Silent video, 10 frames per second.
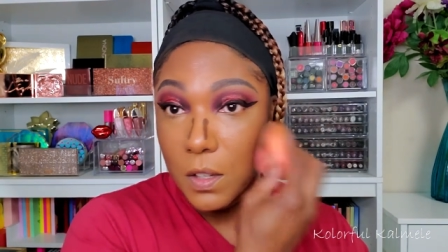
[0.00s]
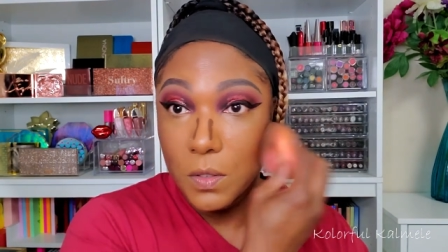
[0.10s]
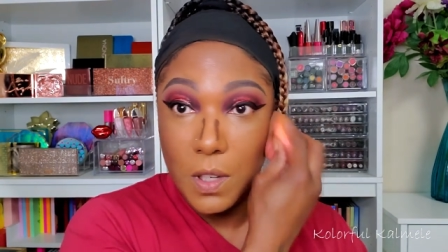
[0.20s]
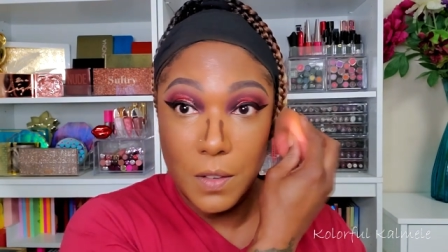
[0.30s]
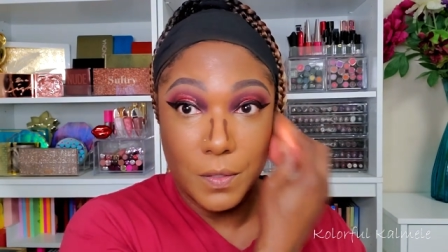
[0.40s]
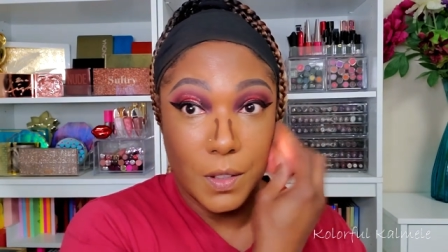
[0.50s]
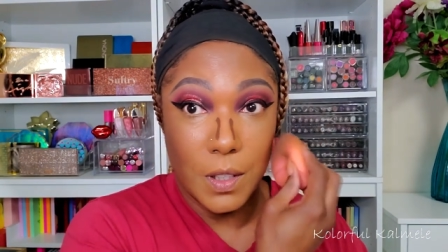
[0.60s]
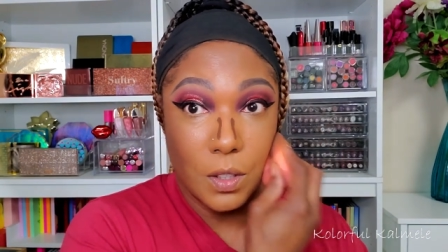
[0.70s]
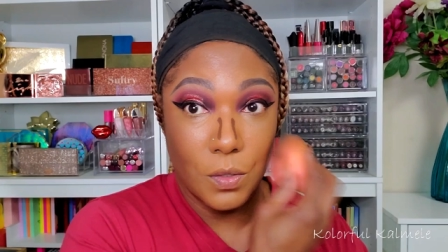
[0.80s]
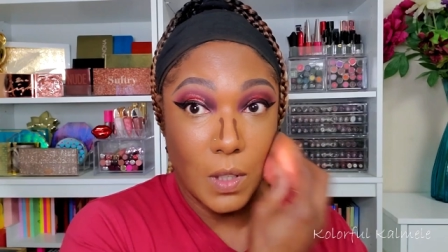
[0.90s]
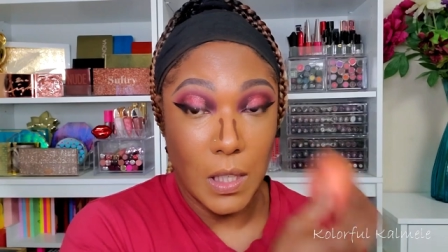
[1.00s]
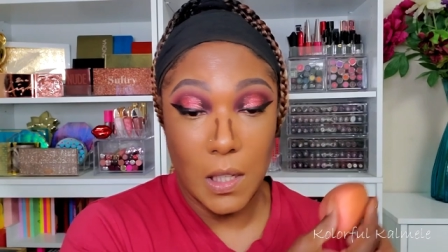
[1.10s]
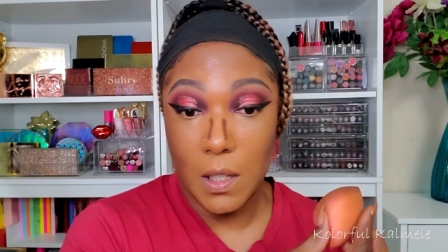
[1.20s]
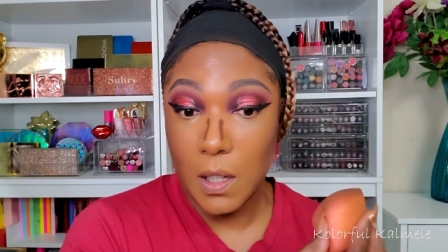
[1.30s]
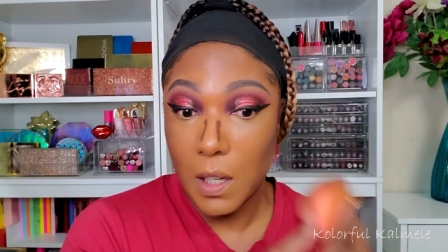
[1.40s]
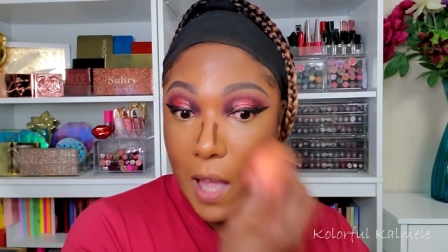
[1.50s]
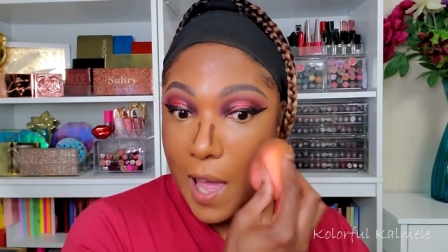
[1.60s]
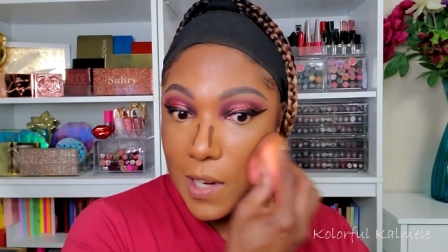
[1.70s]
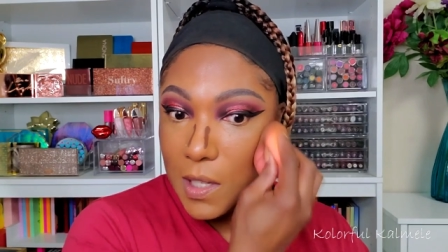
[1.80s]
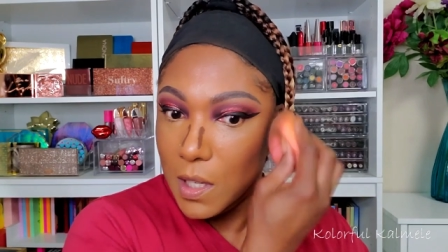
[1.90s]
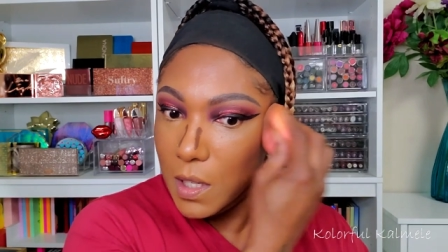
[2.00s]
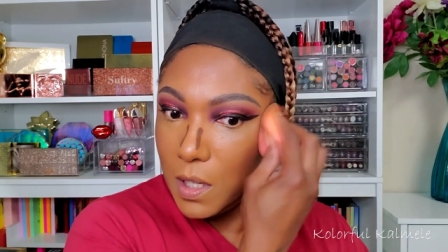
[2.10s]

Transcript: you definitely don't need a lot.